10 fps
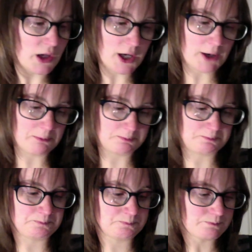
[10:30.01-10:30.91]

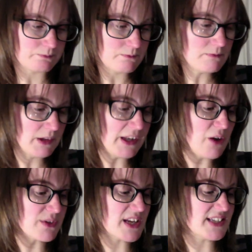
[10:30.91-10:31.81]
Now
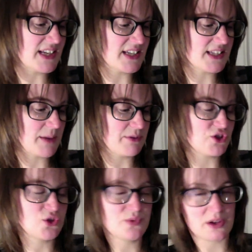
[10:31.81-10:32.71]
it says here
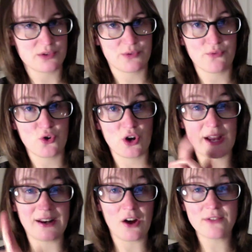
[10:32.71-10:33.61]
established 2004,
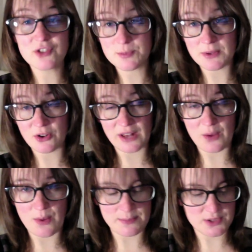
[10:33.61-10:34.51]
and I've just been on
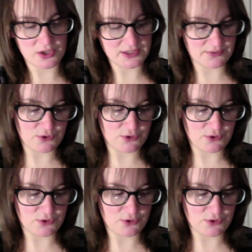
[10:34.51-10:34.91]
their website.